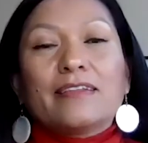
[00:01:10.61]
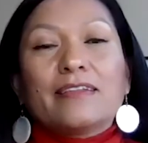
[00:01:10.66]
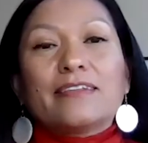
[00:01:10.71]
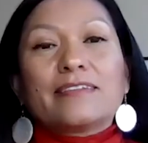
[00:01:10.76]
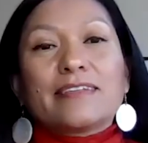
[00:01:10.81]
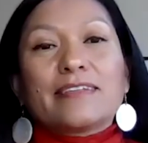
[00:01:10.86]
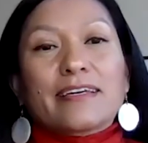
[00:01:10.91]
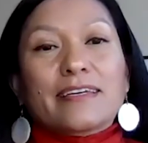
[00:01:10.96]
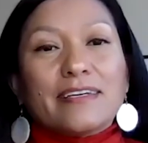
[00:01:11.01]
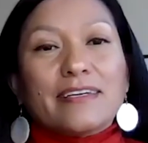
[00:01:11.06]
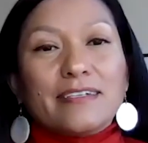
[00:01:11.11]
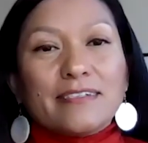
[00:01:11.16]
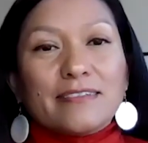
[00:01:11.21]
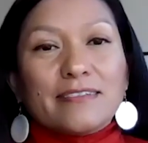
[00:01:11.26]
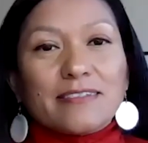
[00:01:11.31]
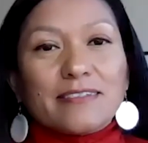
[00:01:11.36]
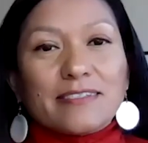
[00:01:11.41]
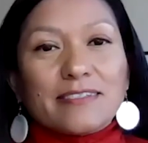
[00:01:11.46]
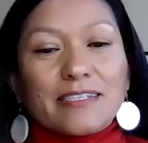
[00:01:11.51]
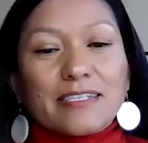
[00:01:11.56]
The second
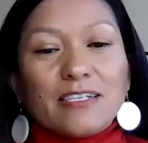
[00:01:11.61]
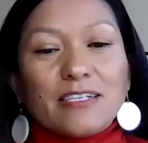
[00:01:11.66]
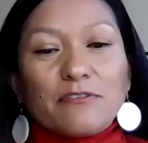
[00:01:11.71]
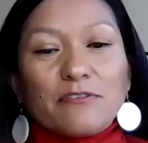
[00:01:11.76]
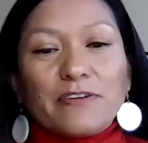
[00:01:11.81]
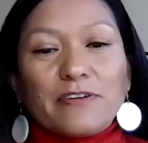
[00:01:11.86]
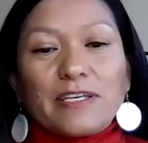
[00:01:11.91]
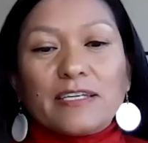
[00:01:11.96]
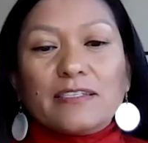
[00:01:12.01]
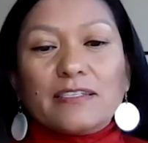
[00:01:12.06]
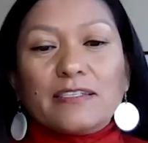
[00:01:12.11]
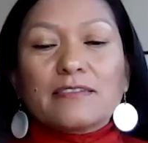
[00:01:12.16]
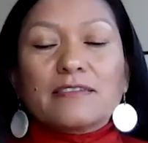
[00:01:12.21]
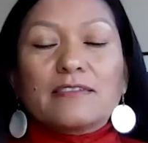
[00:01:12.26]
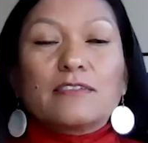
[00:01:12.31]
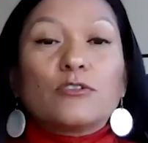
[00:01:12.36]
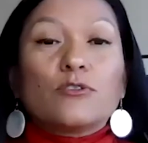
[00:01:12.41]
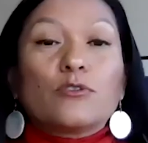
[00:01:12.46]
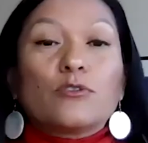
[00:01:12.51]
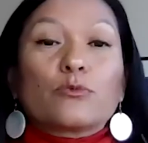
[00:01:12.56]
is the
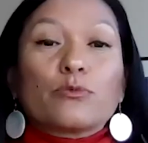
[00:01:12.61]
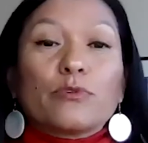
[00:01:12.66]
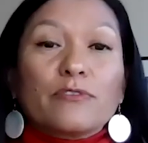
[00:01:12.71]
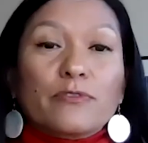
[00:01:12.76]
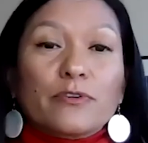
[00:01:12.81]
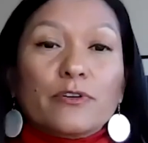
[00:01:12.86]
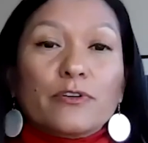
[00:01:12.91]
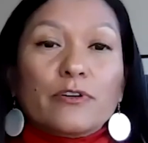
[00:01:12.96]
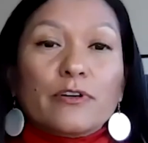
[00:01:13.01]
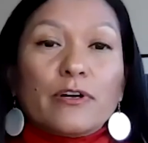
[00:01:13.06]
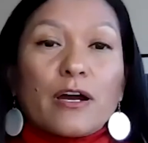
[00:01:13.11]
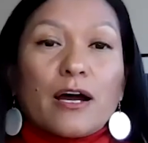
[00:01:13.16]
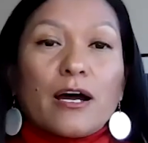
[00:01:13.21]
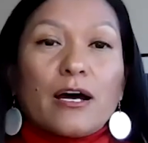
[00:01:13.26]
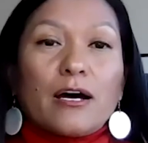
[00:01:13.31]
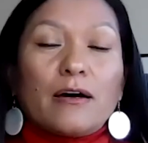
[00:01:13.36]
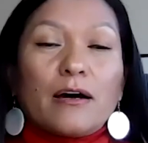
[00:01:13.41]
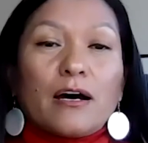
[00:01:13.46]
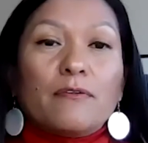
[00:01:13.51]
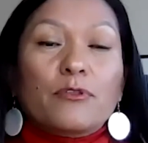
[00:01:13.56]
significance to the river,
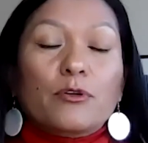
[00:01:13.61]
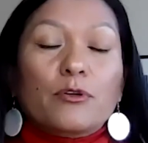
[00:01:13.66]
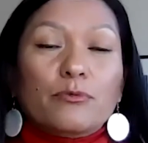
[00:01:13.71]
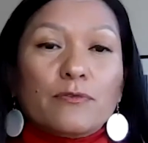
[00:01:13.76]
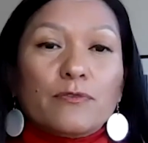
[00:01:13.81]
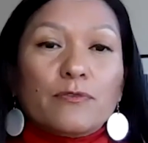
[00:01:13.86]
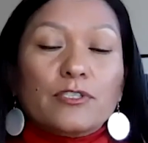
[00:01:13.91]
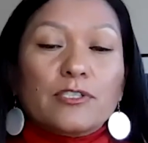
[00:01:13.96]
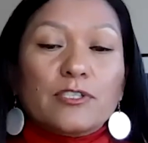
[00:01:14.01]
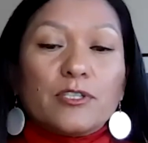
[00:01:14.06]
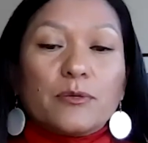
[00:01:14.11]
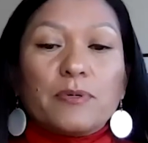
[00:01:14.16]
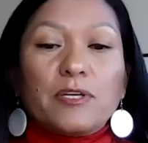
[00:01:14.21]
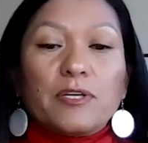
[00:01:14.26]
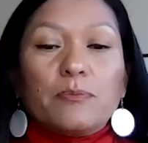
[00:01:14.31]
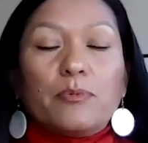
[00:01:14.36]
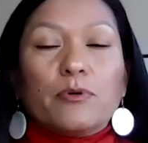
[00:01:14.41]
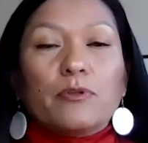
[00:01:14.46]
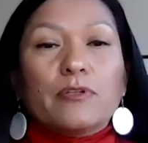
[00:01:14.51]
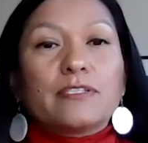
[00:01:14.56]
uh, of the river to the
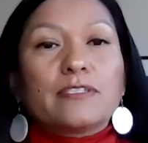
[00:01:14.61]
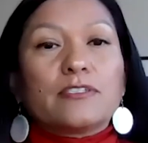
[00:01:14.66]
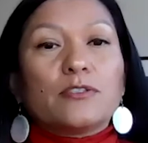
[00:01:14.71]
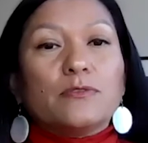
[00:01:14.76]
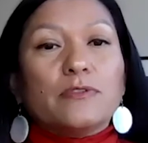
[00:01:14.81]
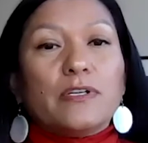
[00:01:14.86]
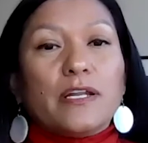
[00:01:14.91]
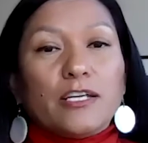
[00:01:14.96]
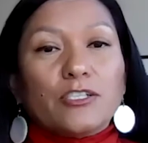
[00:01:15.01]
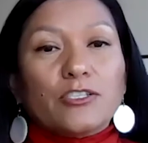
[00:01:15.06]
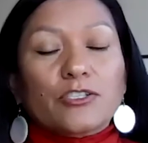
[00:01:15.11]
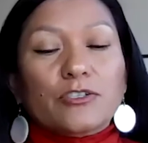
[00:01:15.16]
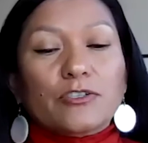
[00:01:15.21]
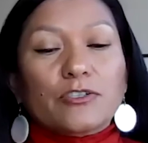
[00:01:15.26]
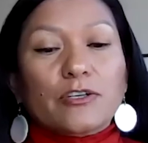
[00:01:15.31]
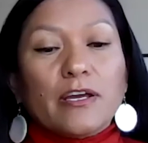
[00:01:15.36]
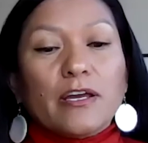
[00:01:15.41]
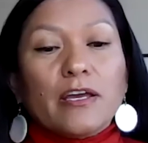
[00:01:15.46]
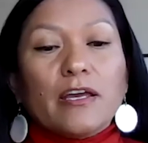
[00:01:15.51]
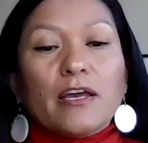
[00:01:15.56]
people and to
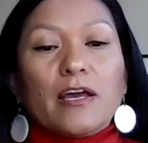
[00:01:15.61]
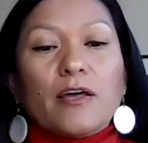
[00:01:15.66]
nature.